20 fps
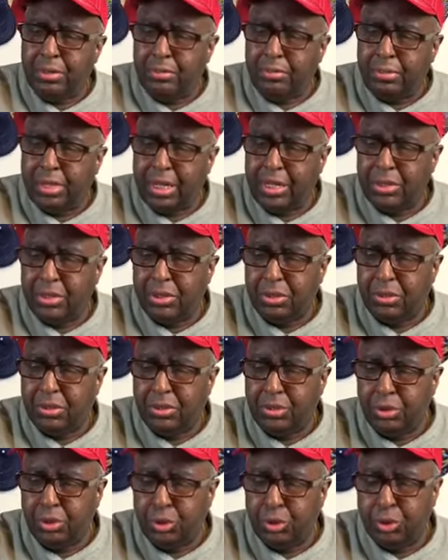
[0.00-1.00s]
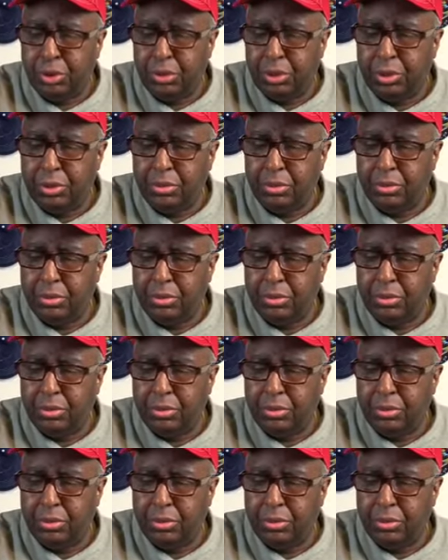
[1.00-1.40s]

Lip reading: nice good